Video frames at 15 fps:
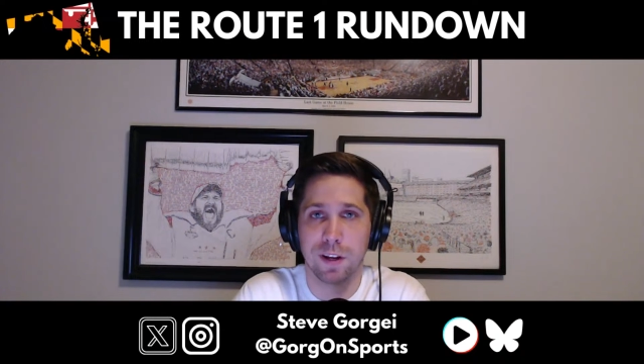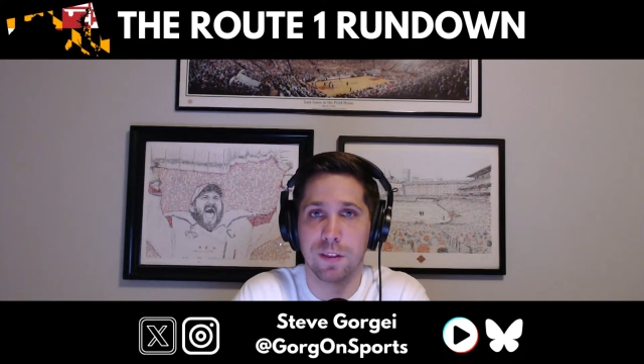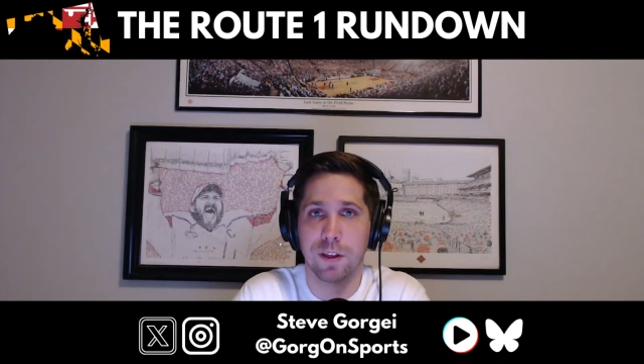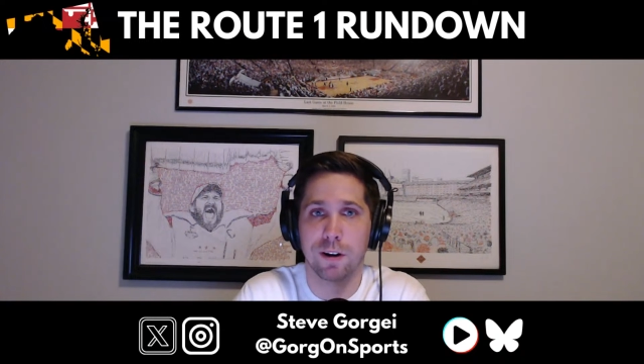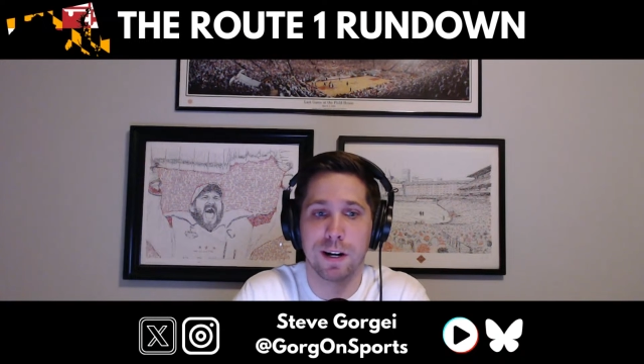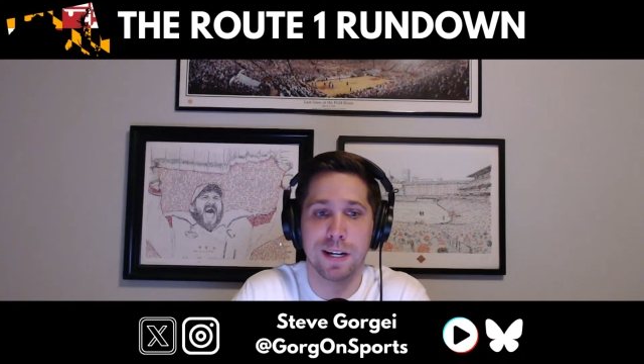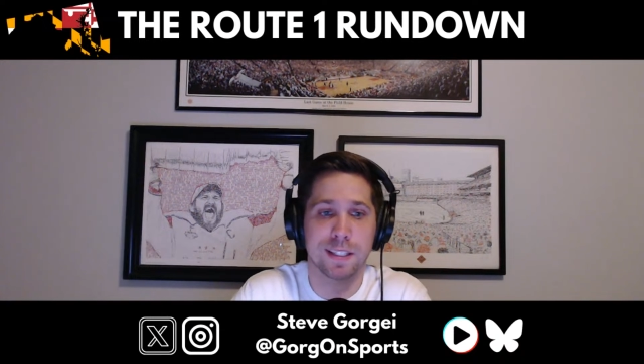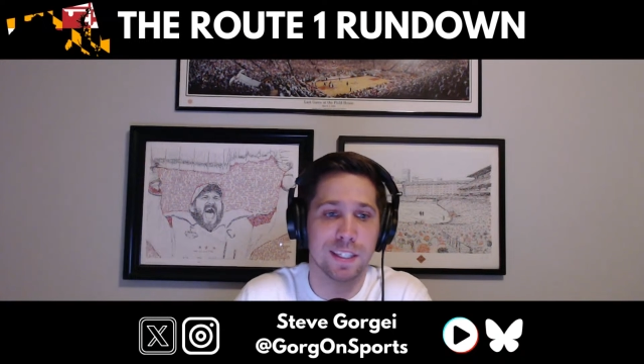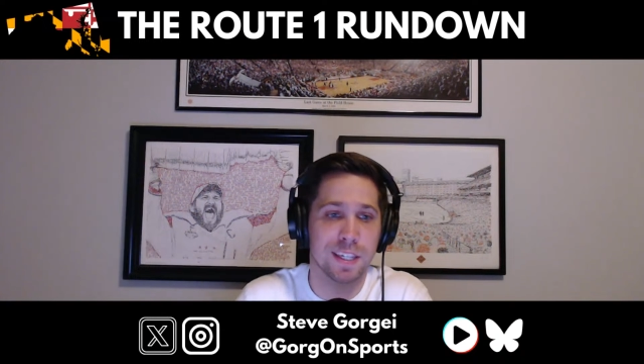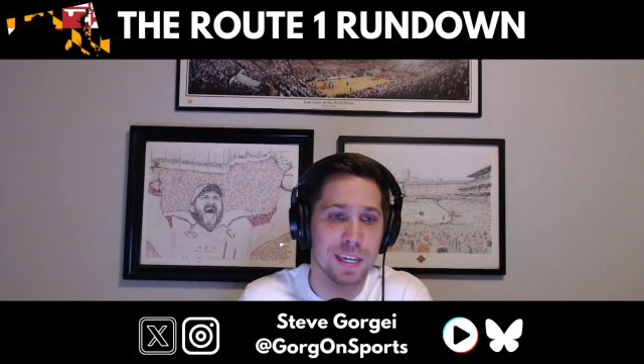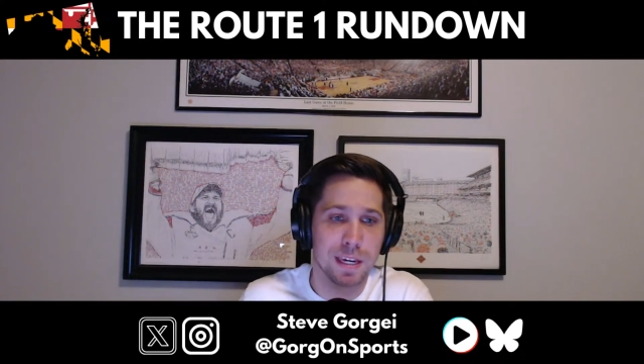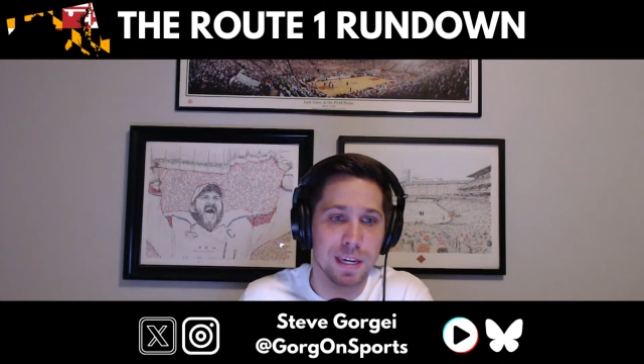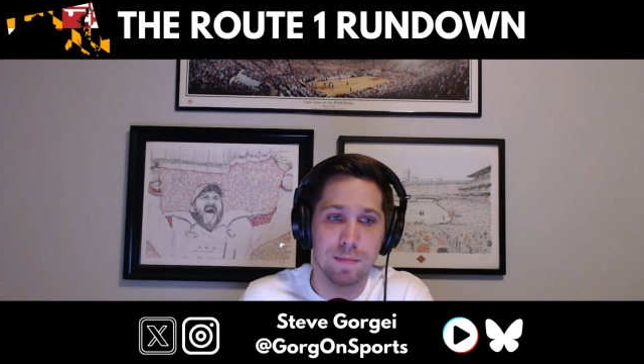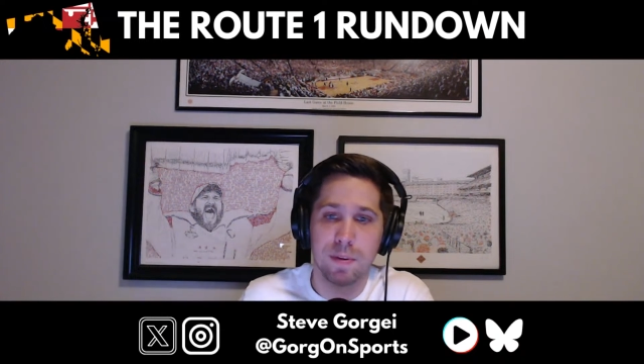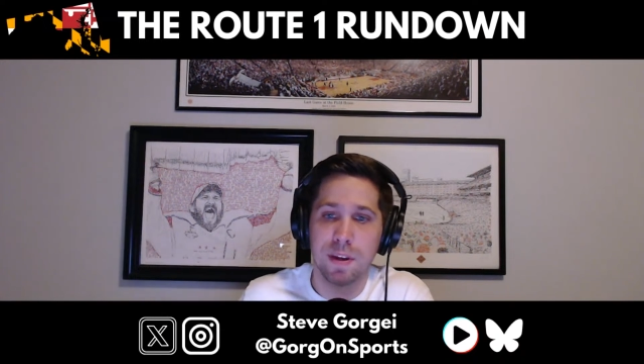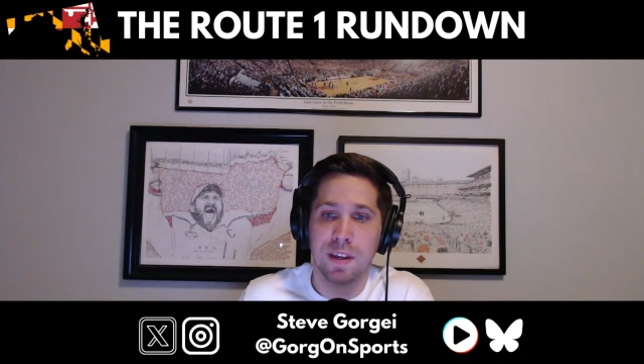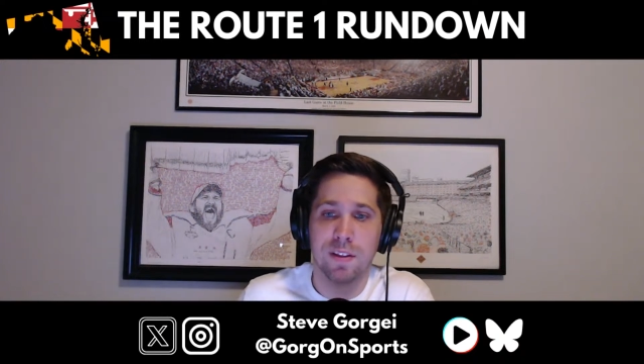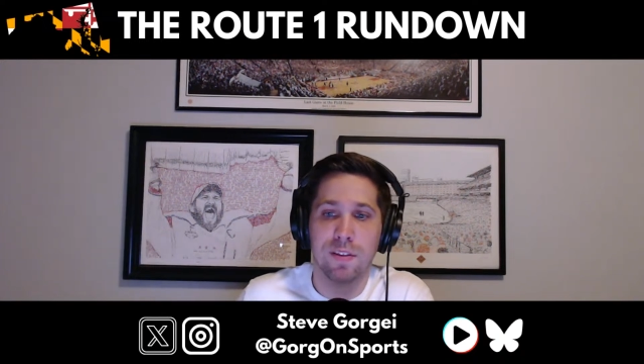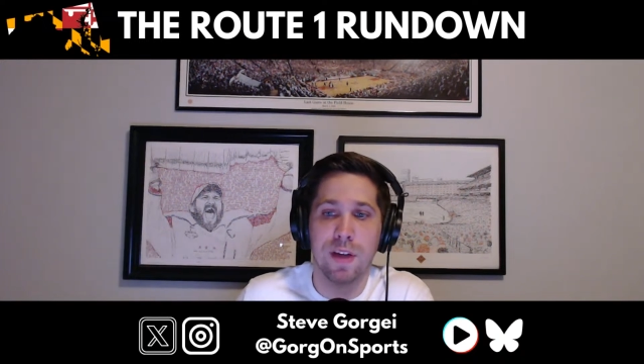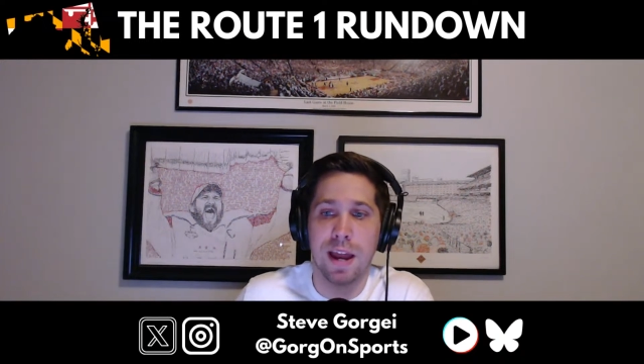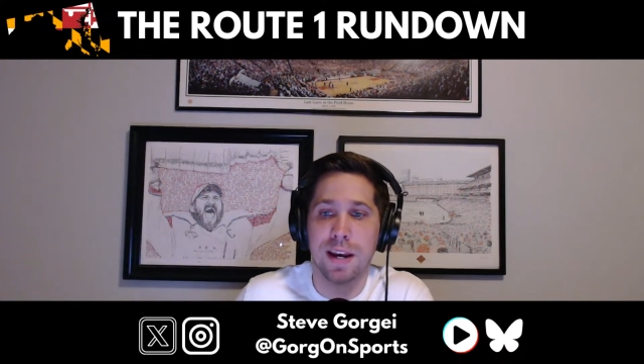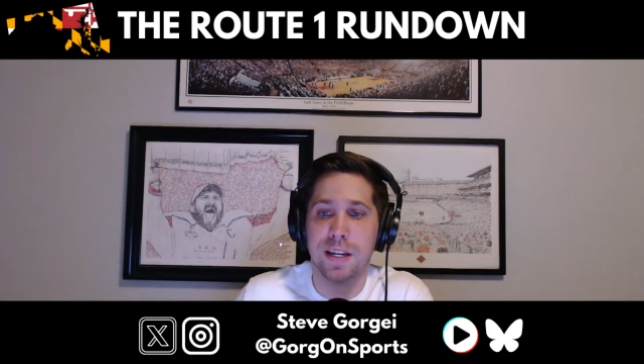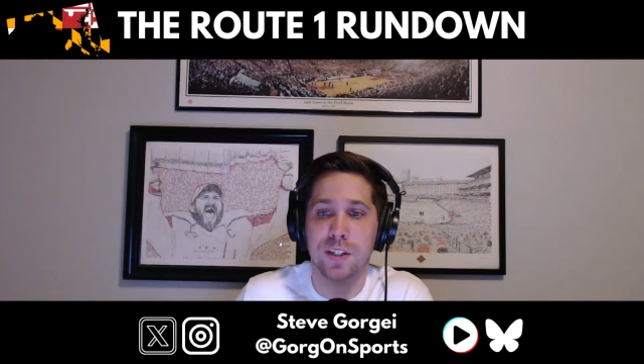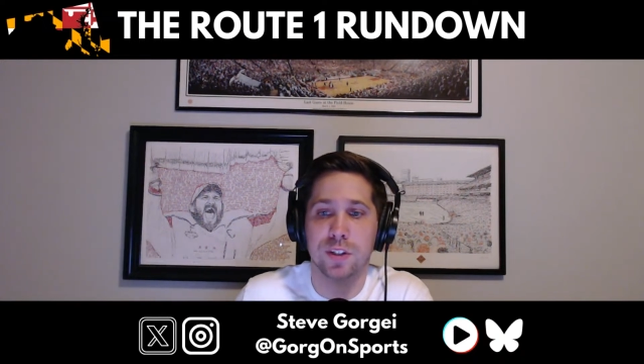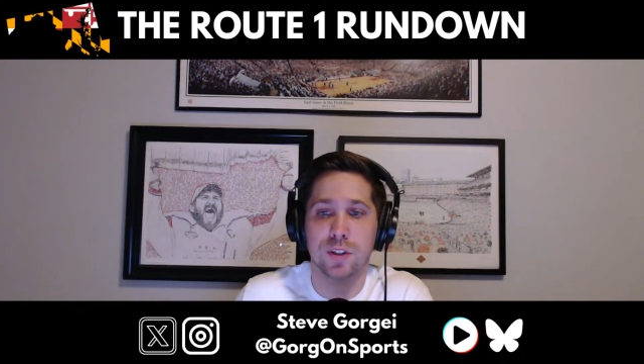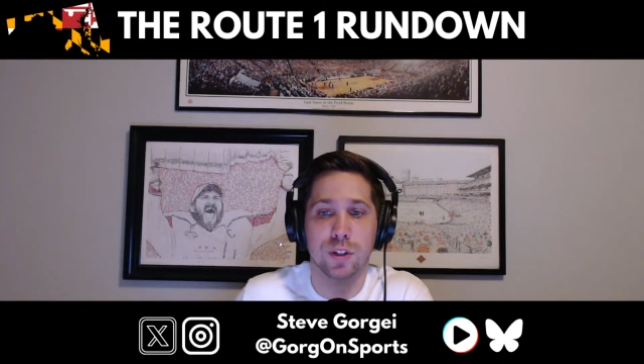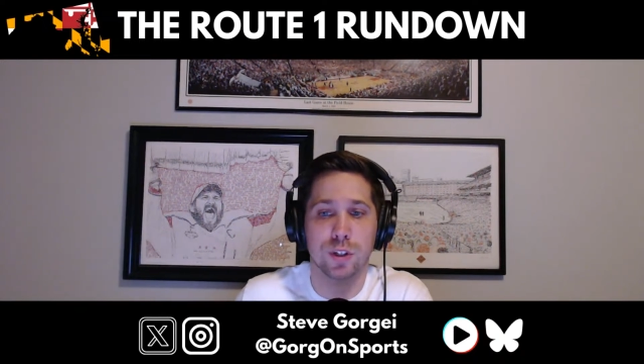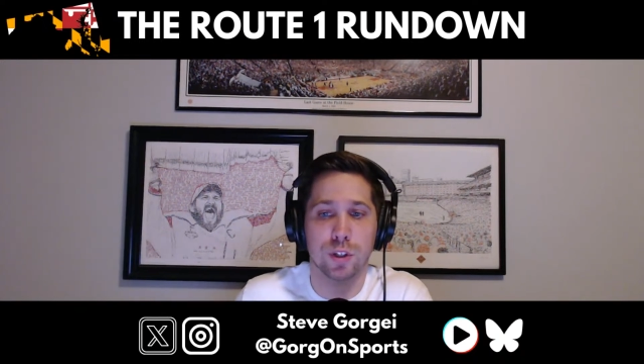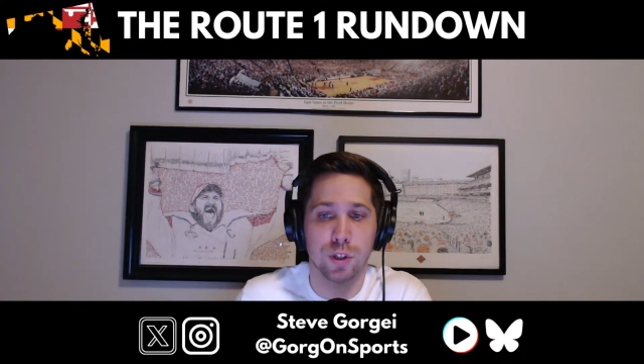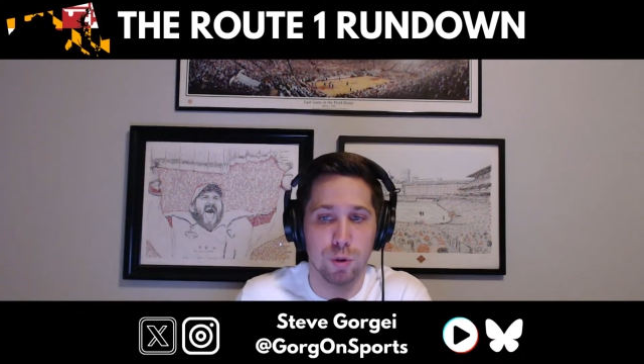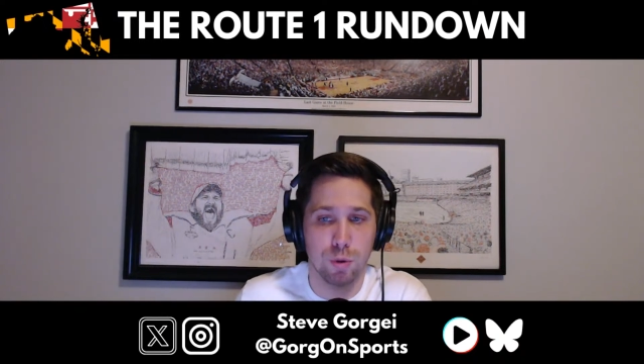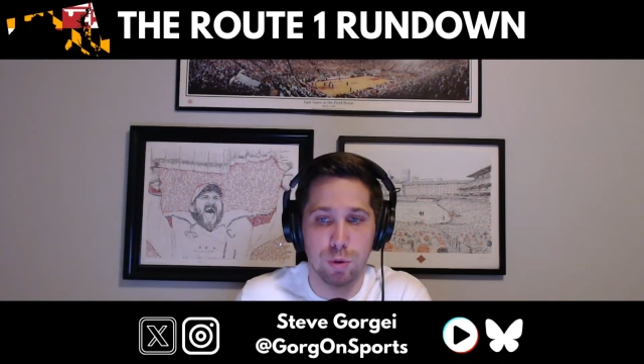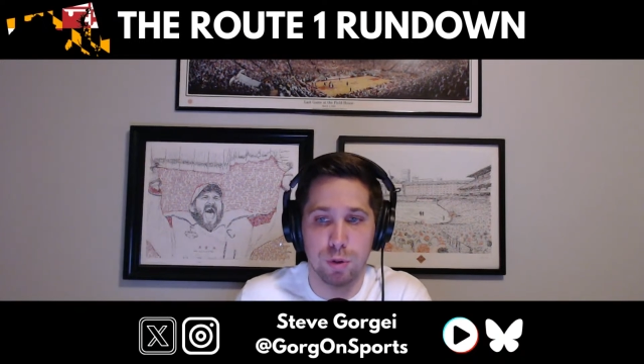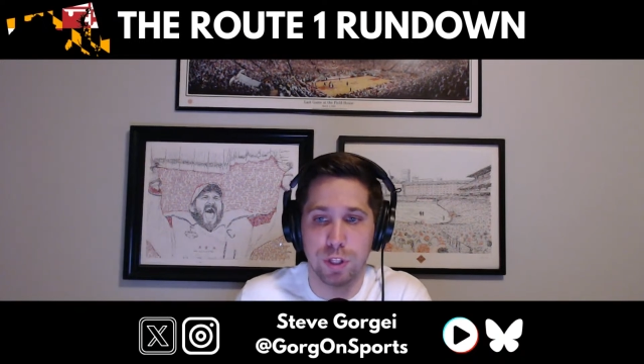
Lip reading: They're a team that is huge.